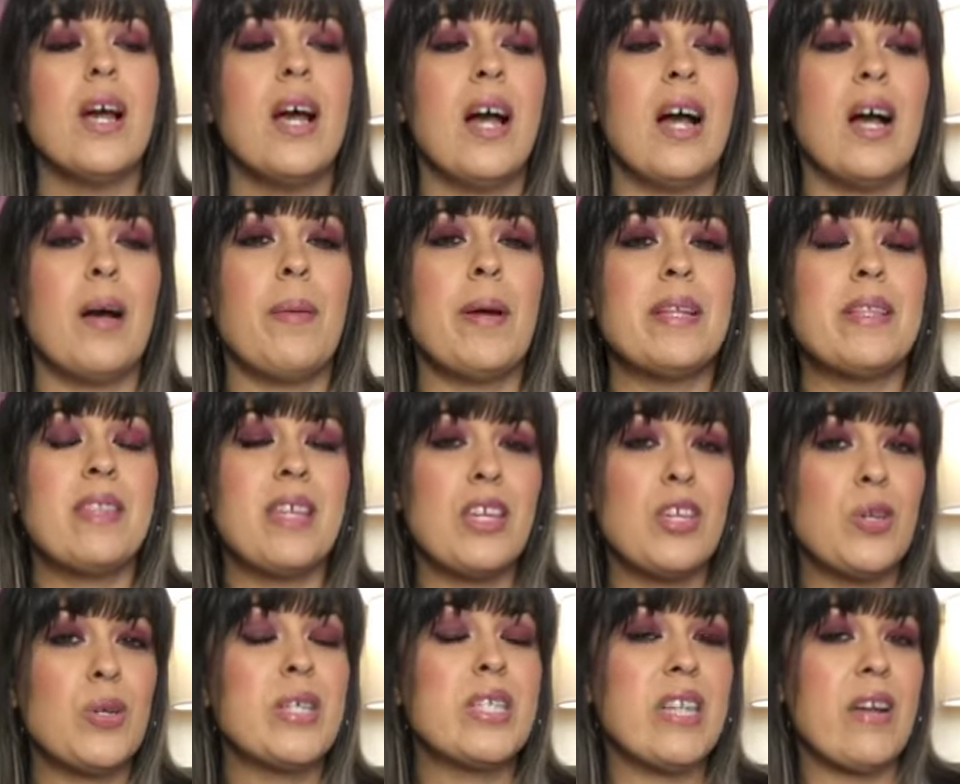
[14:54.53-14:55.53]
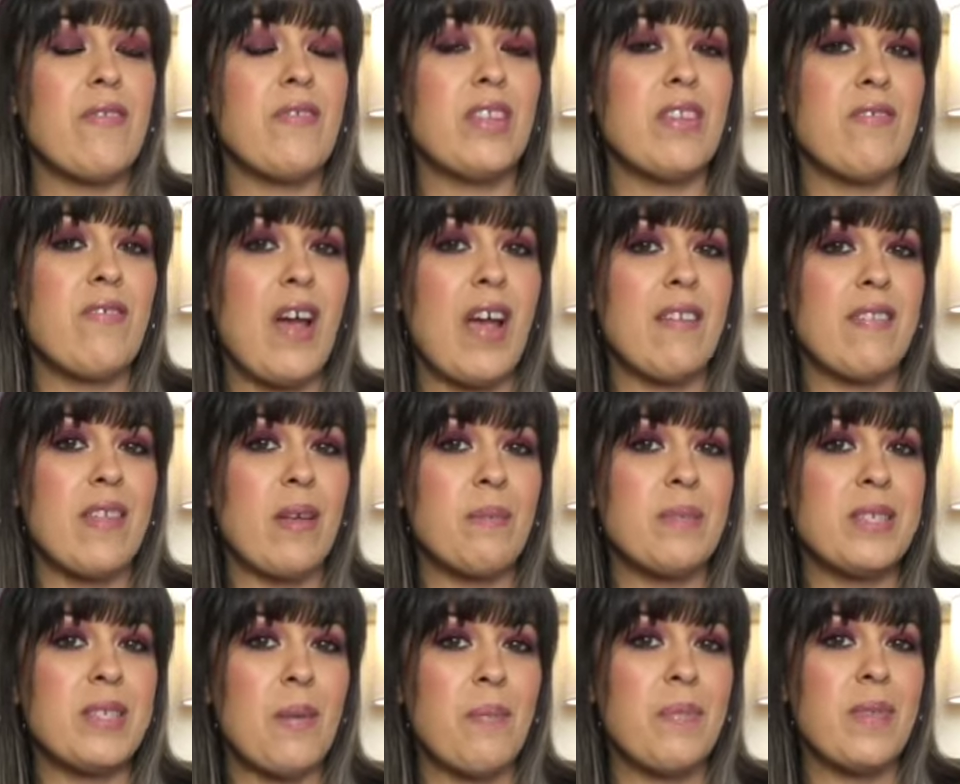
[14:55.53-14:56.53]
I think you could definitely find them
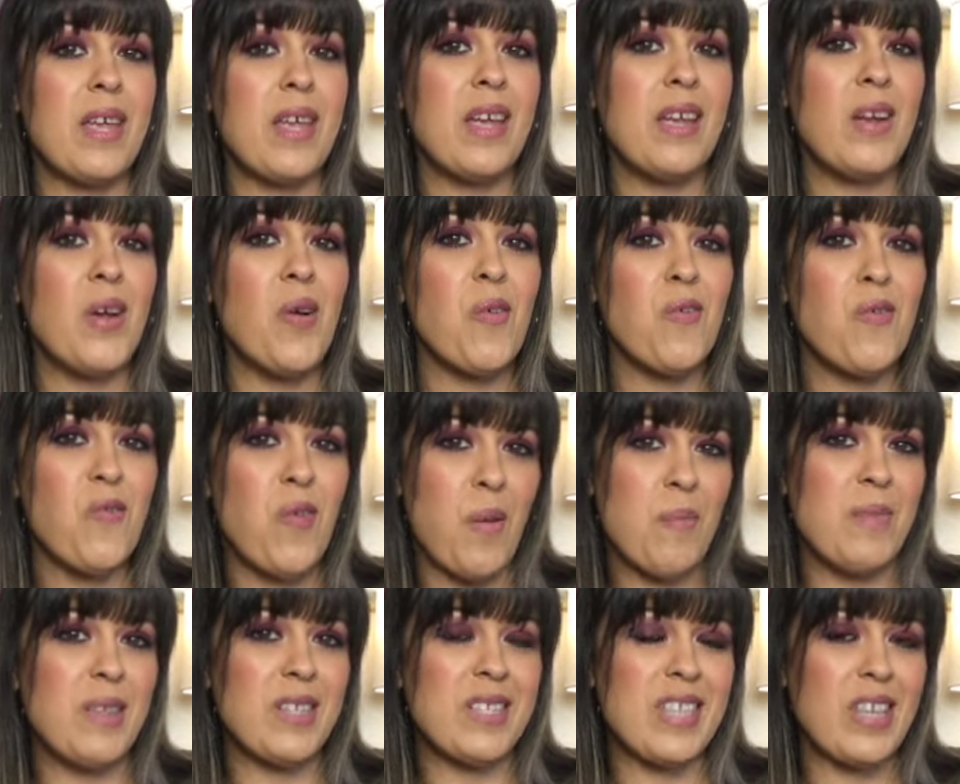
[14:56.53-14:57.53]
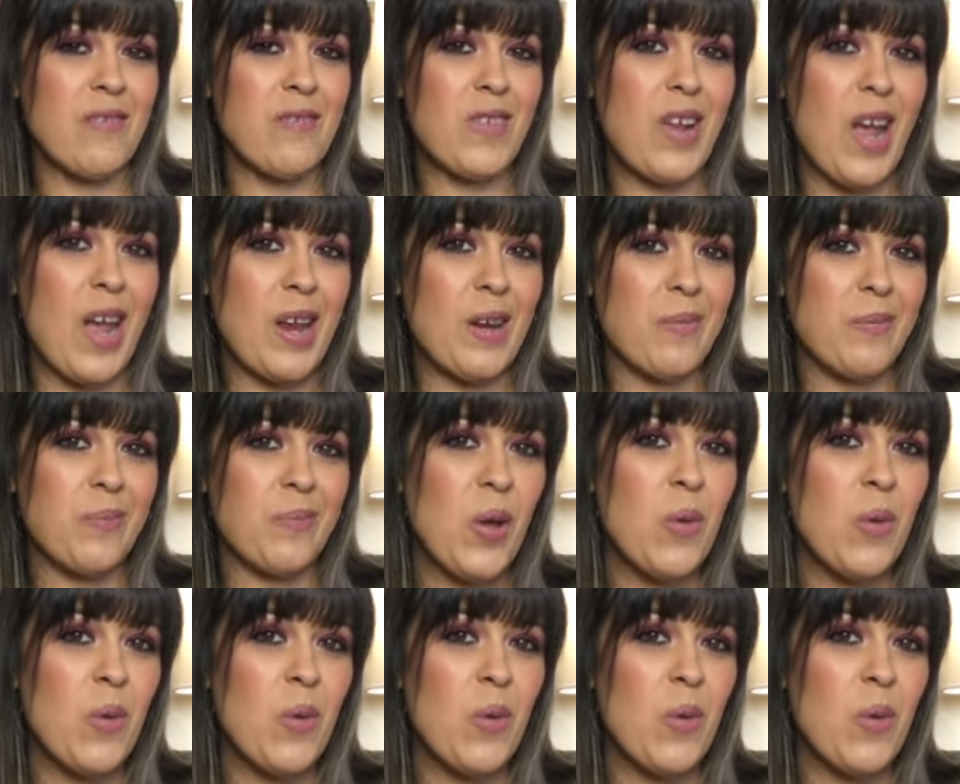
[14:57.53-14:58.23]
something from this gift guide.